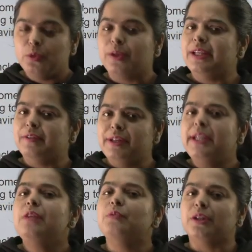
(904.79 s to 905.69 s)
You can
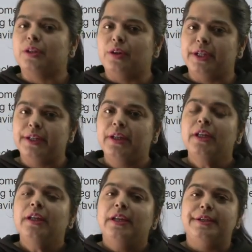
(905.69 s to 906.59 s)
definitely work on it
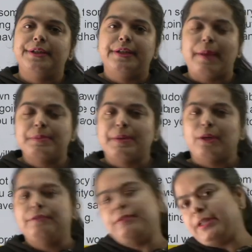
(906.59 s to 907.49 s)
in a time span
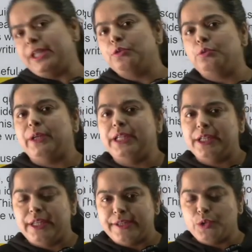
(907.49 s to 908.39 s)
of 15 to
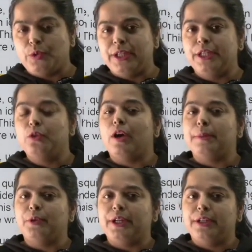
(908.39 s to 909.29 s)
20 days. You can
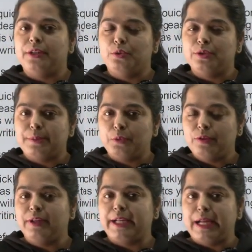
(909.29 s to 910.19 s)
incorporate some
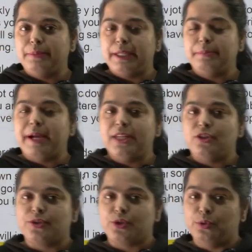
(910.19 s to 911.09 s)
good vocabulary by
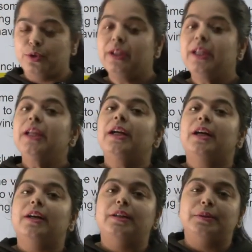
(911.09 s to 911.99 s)
just
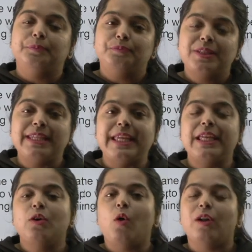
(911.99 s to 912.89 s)

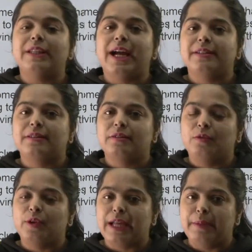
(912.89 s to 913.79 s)
seeing all that
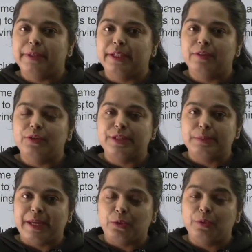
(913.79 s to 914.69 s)
vocabulary with
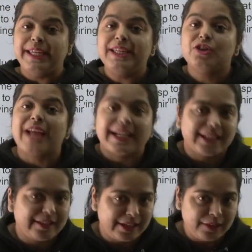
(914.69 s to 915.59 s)
respect to each
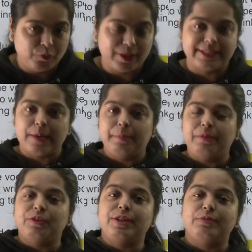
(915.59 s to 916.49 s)
category. For example,
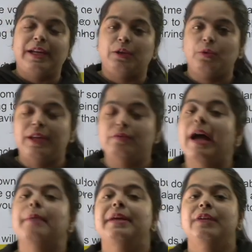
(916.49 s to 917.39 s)
with respect to
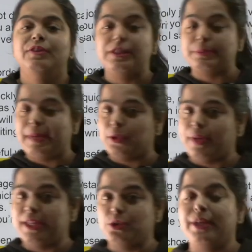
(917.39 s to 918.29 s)
environment, with respect
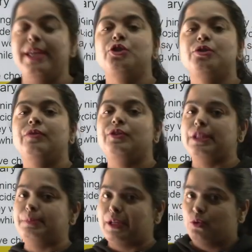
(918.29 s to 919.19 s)
to education, with
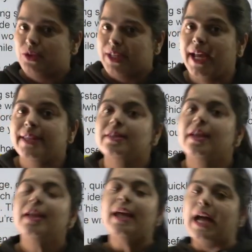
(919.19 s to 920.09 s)
respect to science,
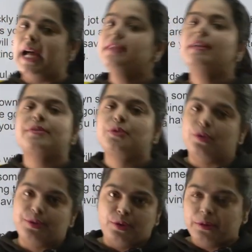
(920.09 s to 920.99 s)
and the list
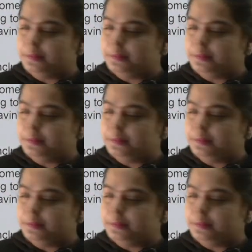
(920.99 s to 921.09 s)
goes on.